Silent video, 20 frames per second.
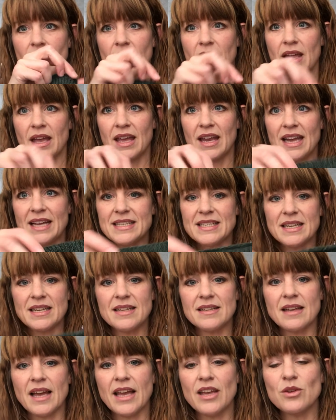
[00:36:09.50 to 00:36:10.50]
And I
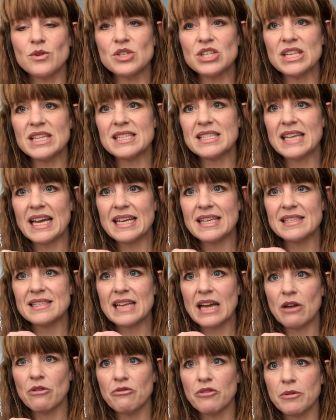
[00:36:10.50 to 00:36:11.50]
didn't, I usually size
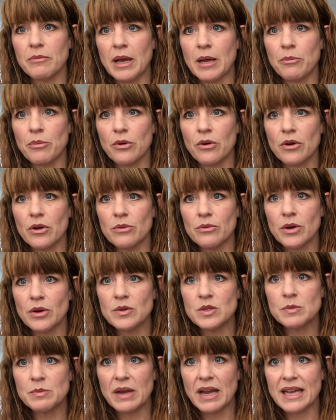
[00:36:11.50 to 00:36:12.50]
down for my purl
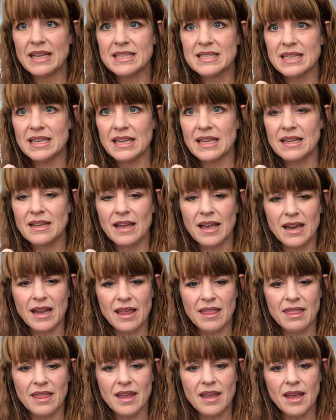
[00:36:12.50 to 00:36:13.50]
rows, but I didn't, and I
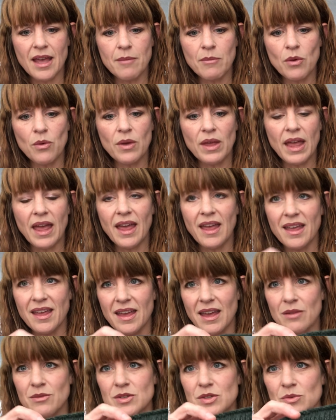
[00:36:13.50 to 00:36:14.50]
think I'm okay.
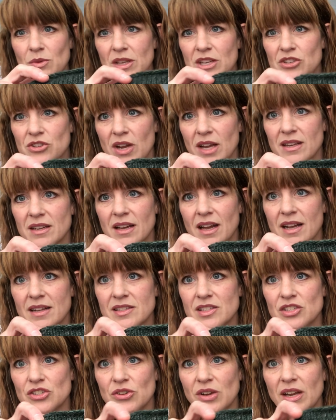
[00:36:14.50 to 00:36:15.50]
I was really trying to
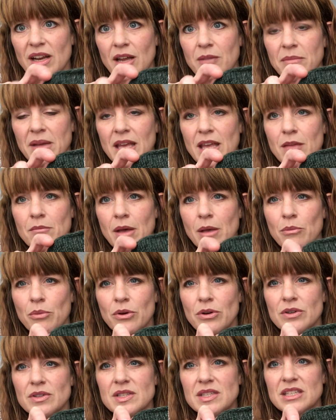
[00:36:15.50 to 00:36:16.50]
concentrate on making my
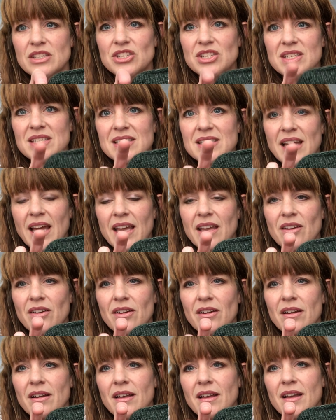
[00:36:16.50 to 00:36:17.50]
purl stitches
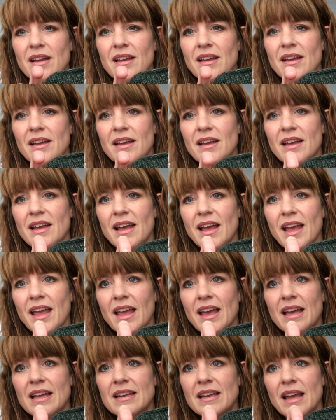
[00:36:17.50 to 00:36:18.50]
tighter,
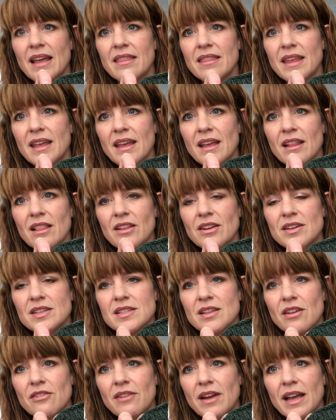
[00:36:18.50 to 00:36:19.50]
and I think it looks
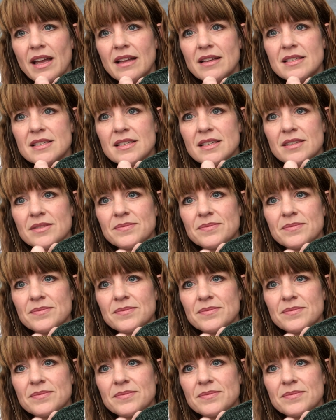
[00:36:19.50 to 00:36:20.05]
all right.